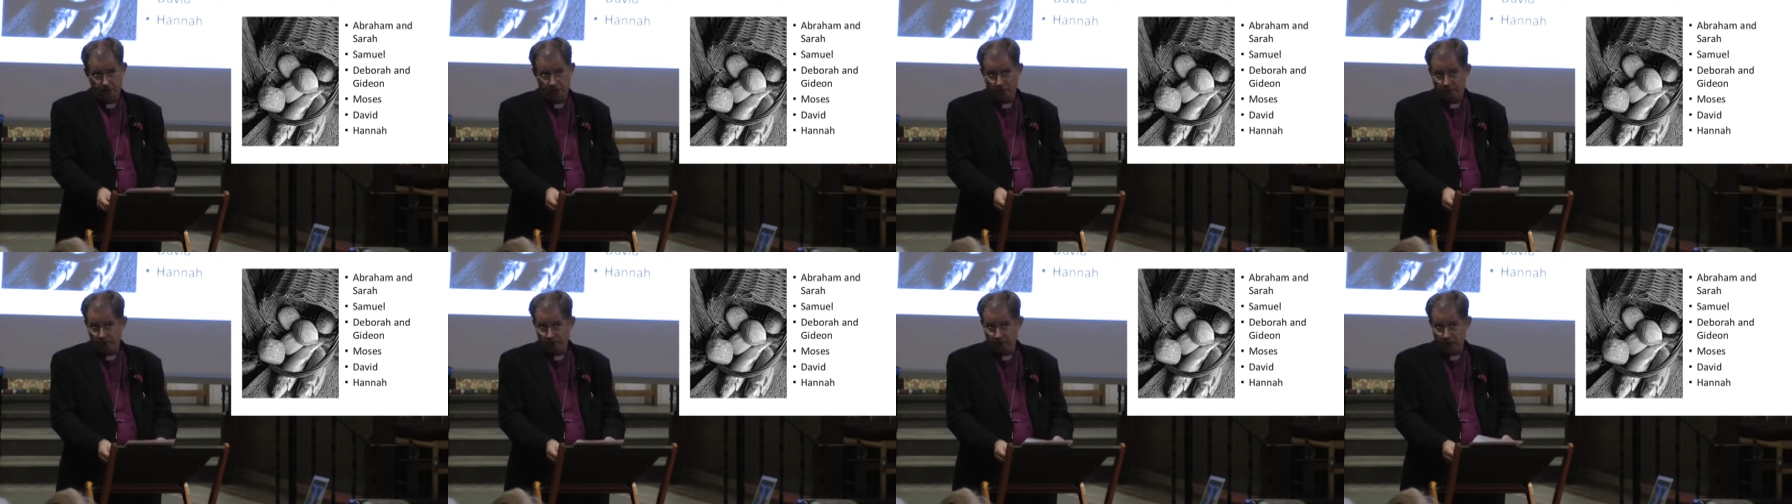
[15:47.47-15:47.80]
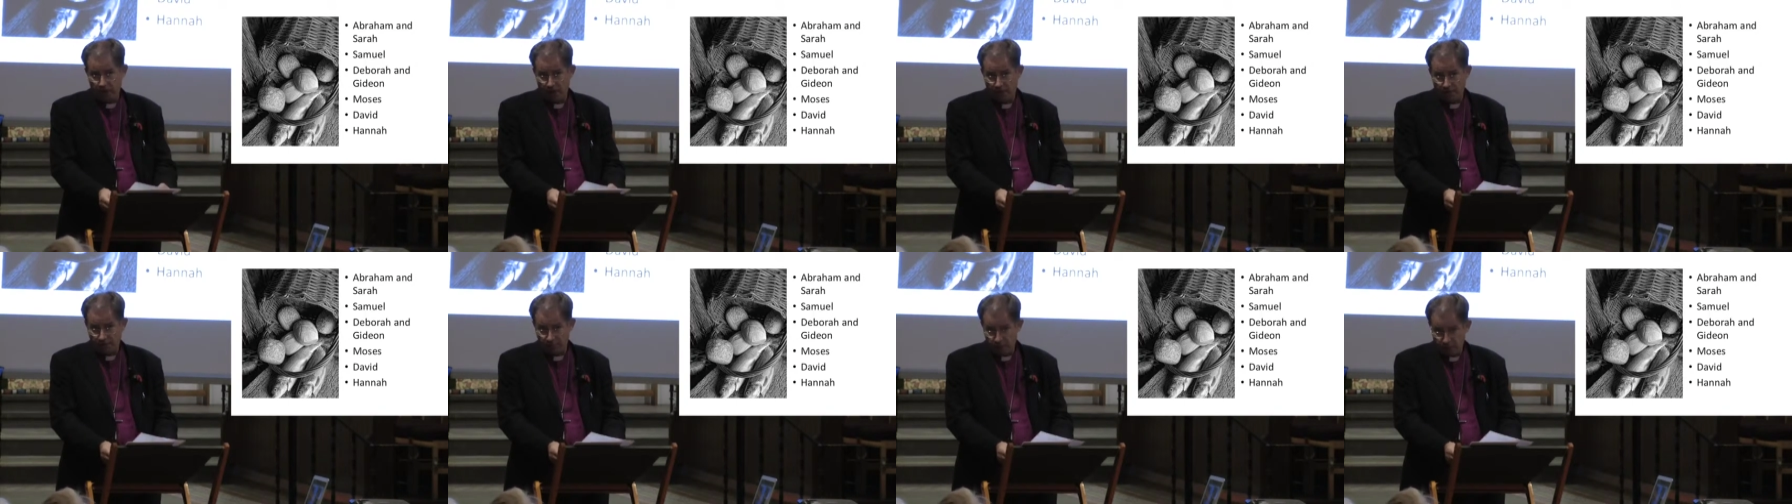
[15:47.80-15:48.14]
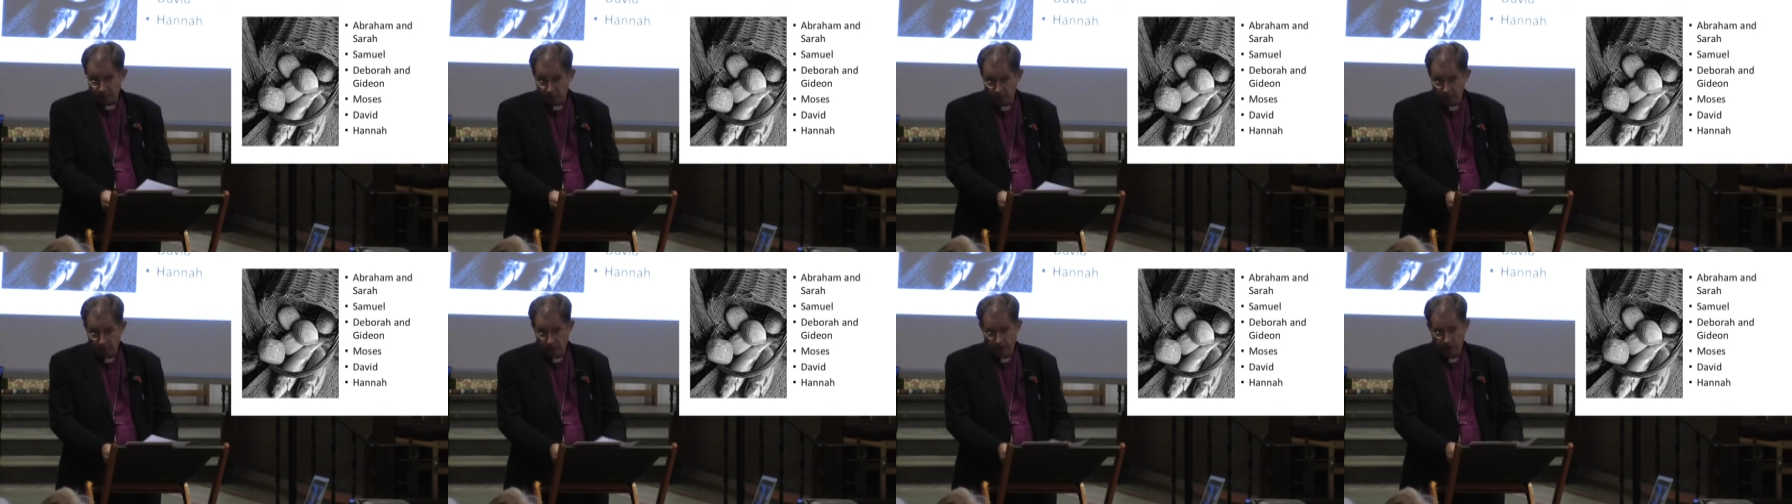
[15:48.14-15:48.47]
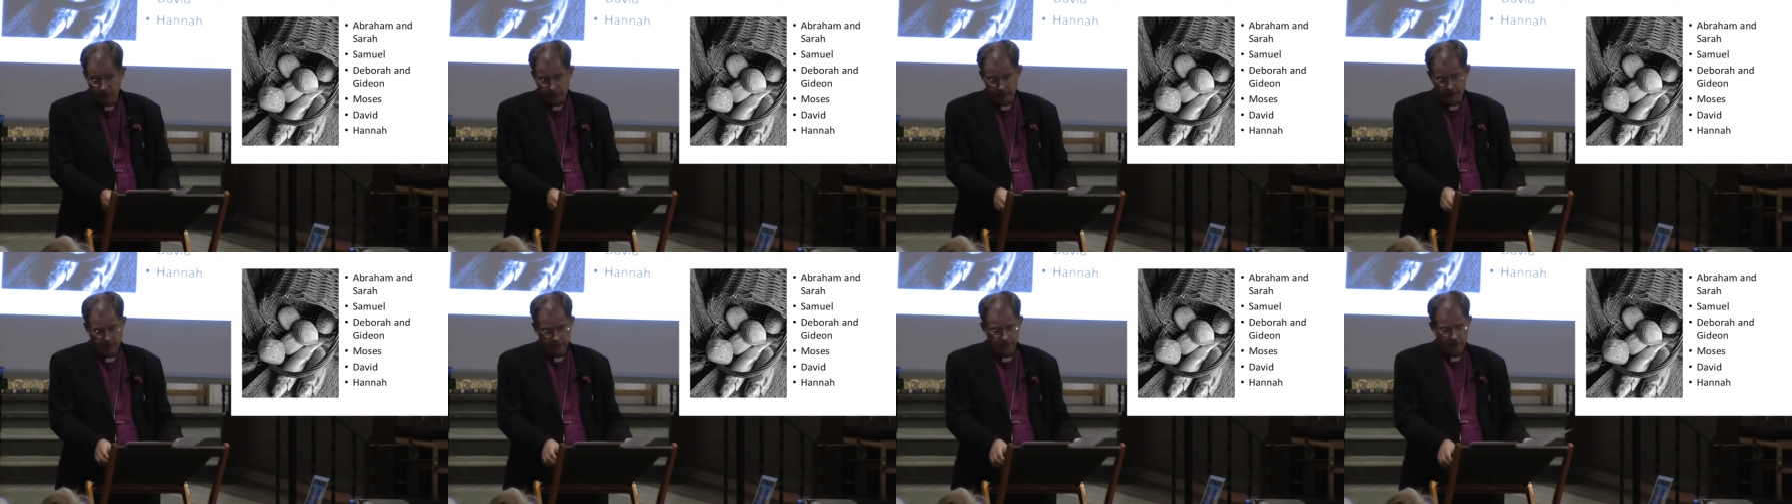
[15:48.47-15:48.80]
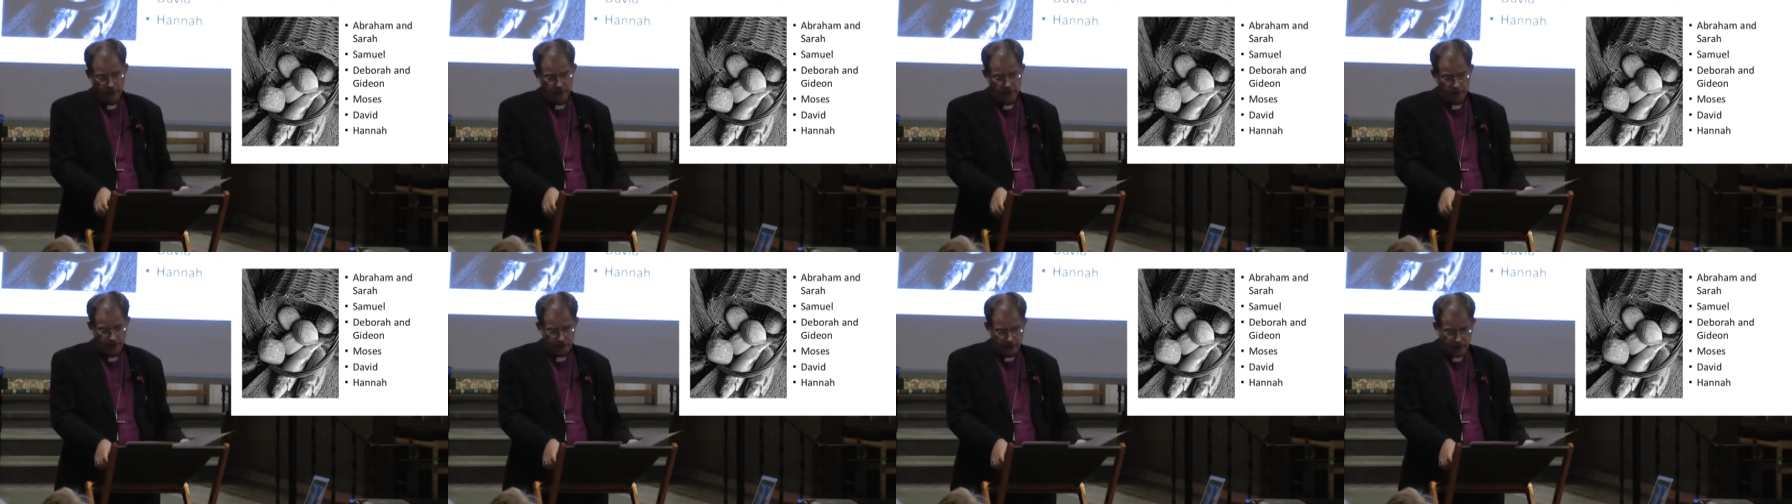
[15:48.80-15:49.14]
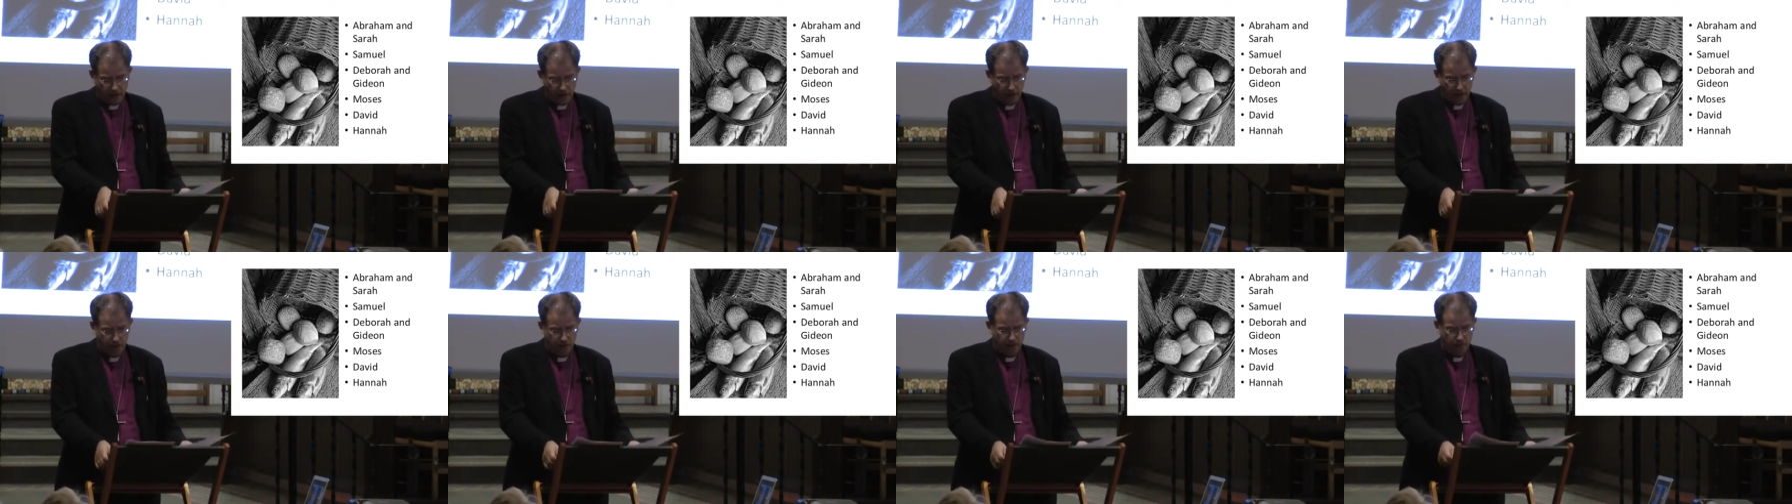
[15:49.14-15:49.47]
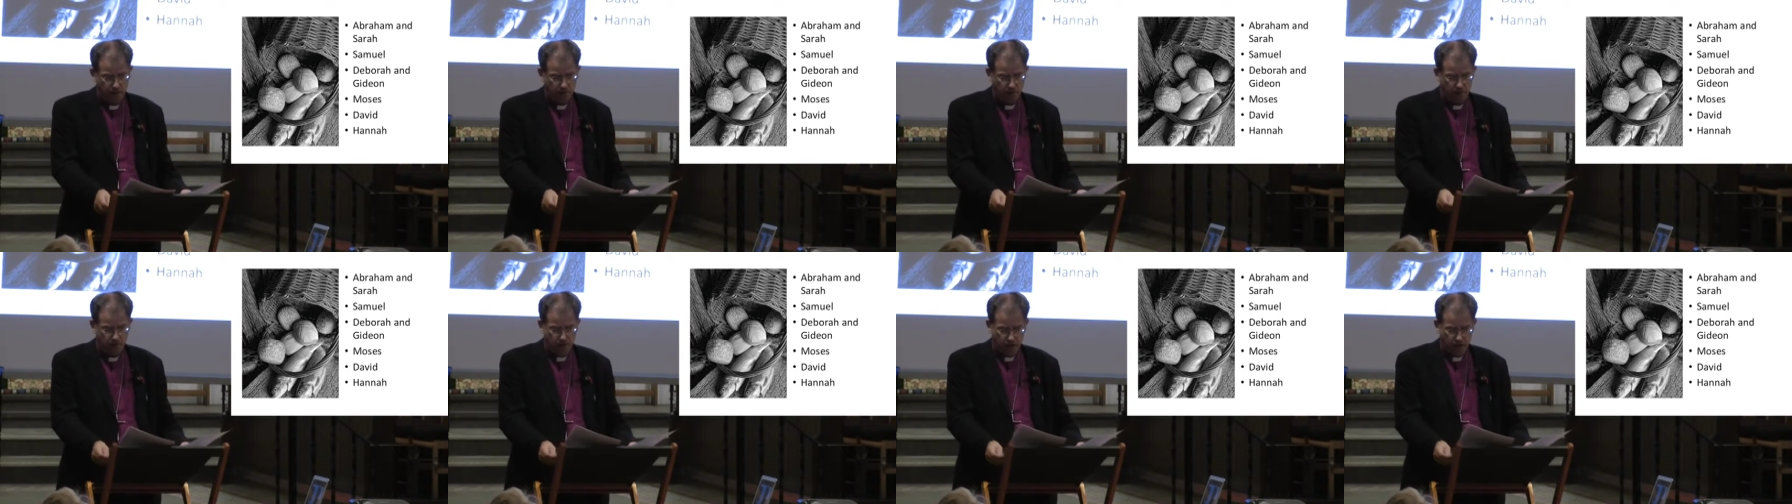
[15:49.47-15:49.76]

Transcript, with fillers: When we are poor, then